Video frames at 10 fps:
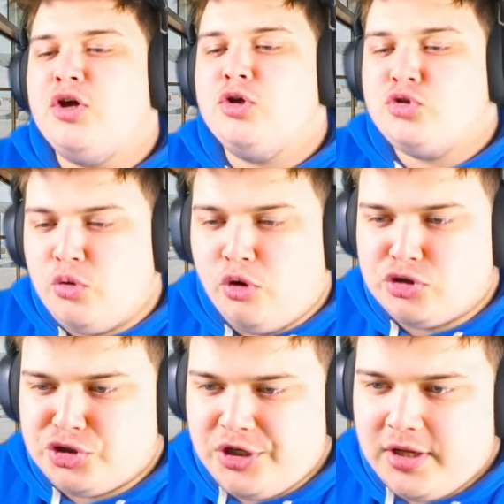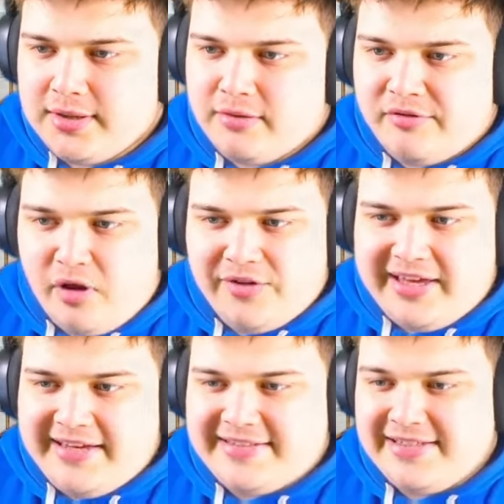200 revolver
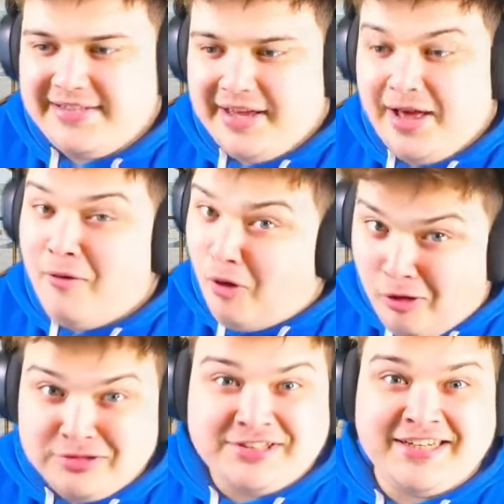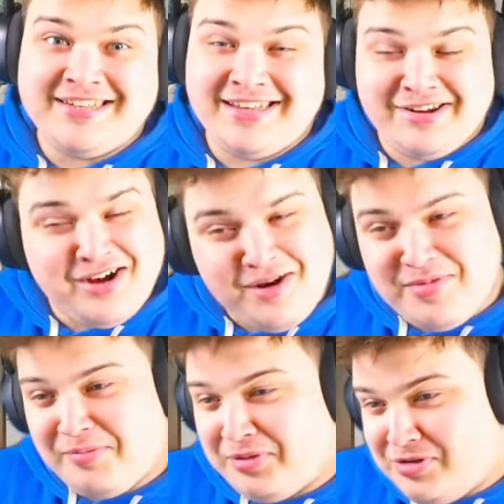cases. We're hunting the
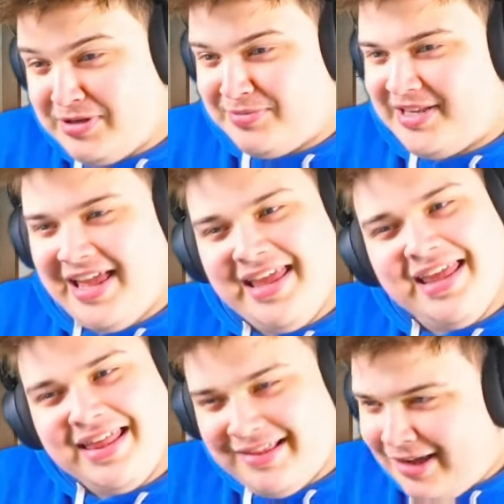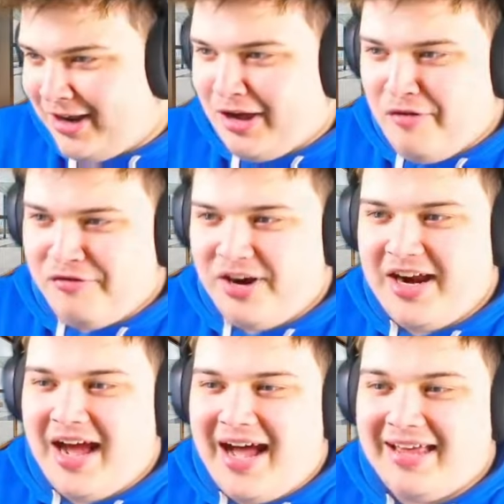Karambit Blue Gem today. We're going to go for it.
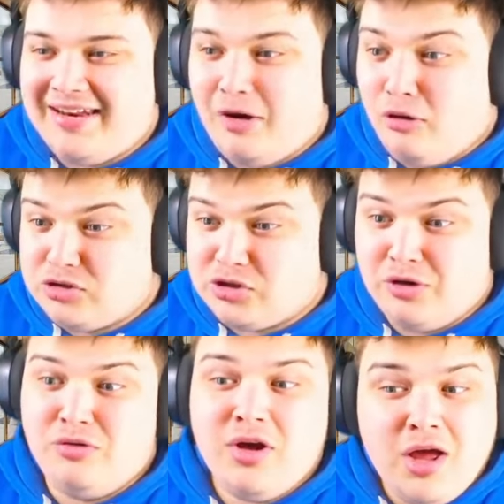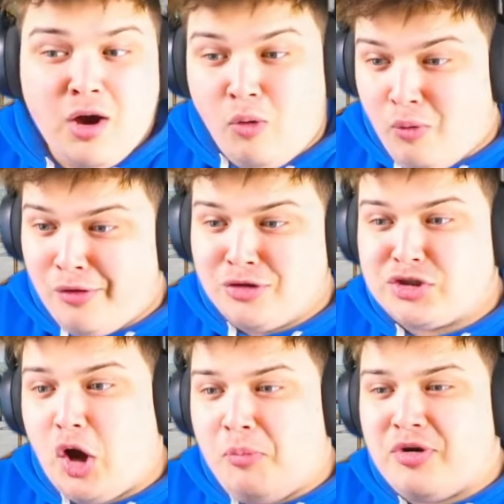And also, 100
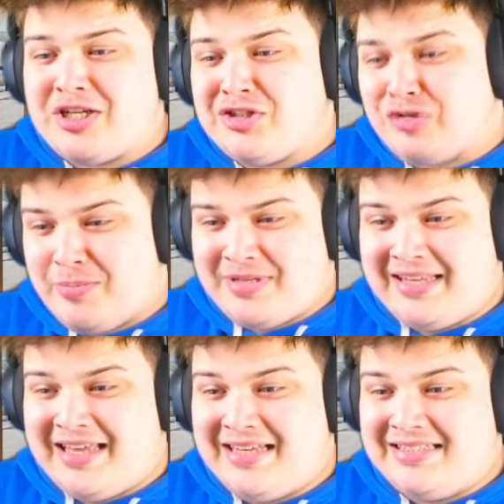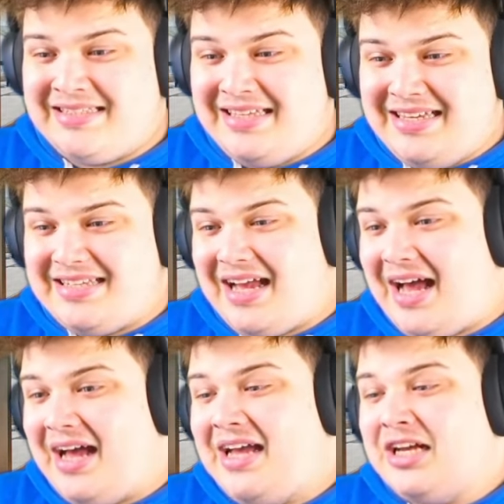operational Riptide cases. These
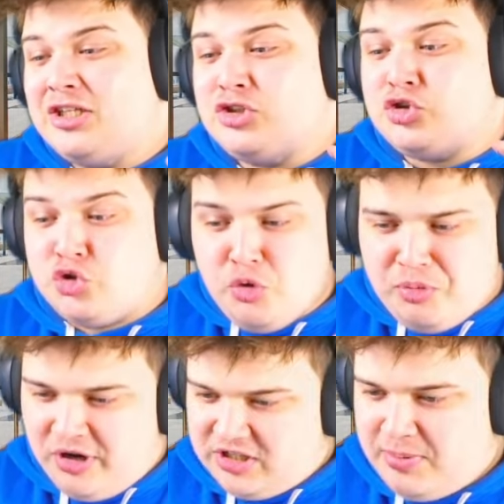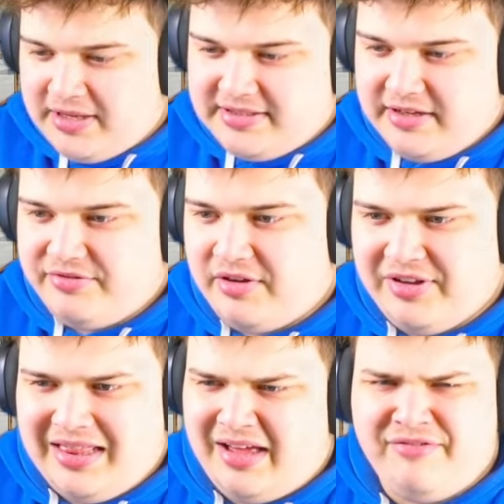are super expensive. I think they're
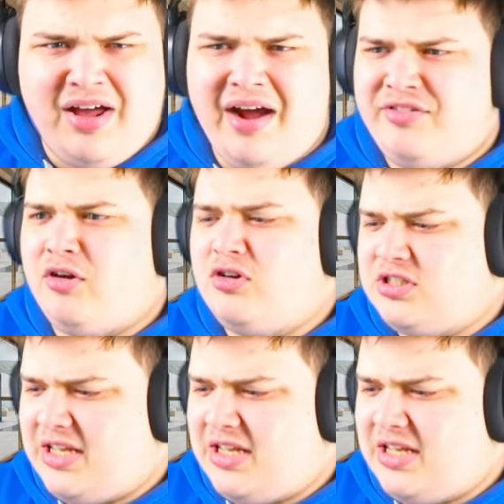like $5 a